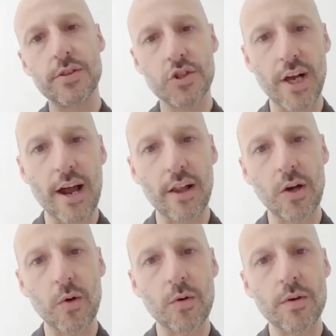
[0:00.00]

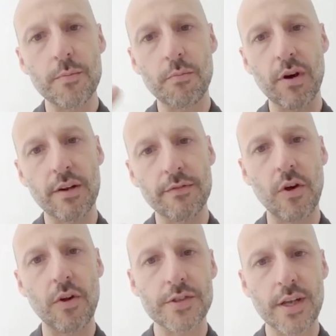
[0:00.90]
shallow brick
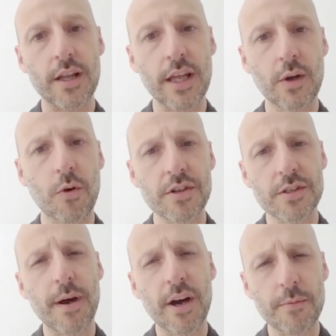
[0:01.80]
vaults that i think were
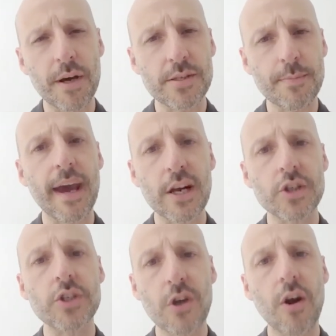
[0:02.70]
inspired by
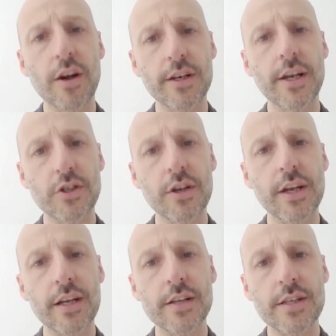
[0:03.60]
spanish architecture he
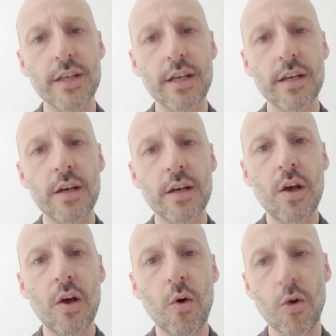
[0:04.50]
had seen
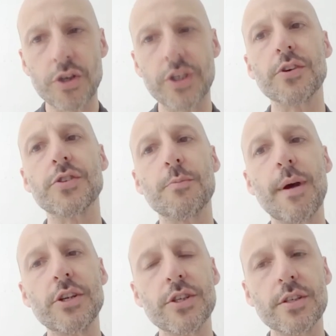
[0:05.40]
or she also
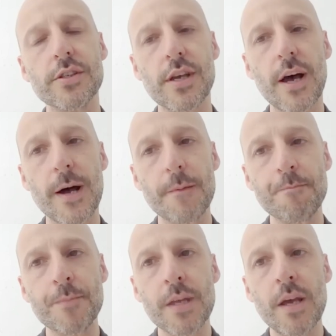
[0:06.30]
mentions um,
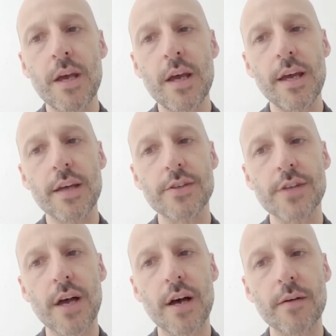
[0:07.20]
his
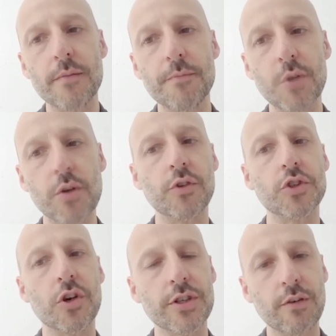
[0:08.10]
uh, beautiful
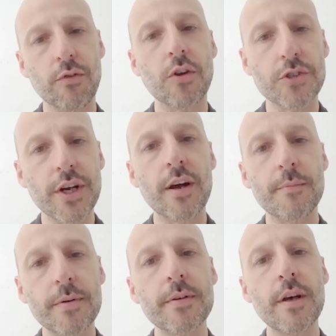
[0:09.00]
church at Ronchamp,
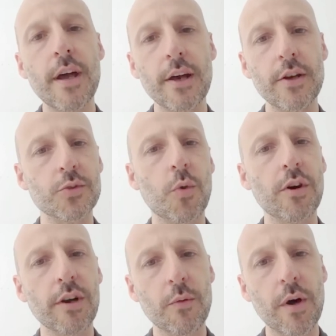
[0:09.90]
and just mm-hmm.
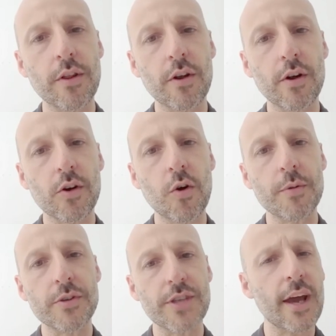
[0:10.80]
wondering mm-hmm. whether
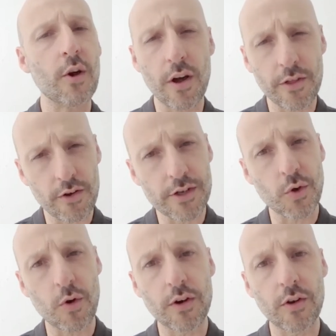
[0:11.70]
Corbusier or other
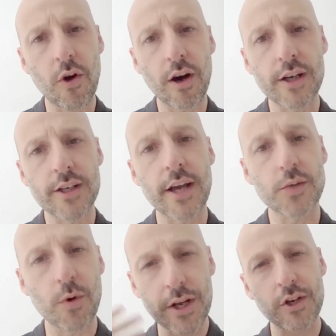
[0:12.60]
historical architects
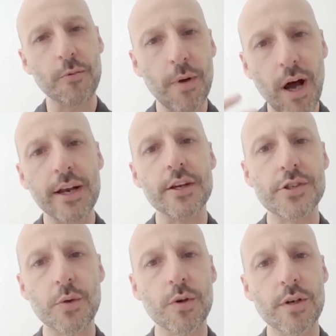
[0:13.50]
were in your mind as
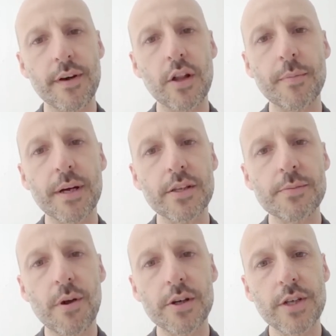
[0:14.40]
you were developing this
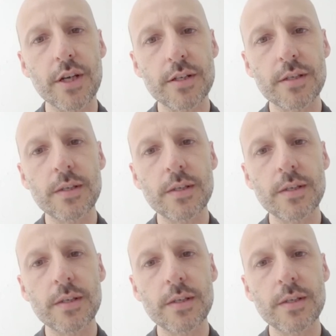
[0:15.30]
project.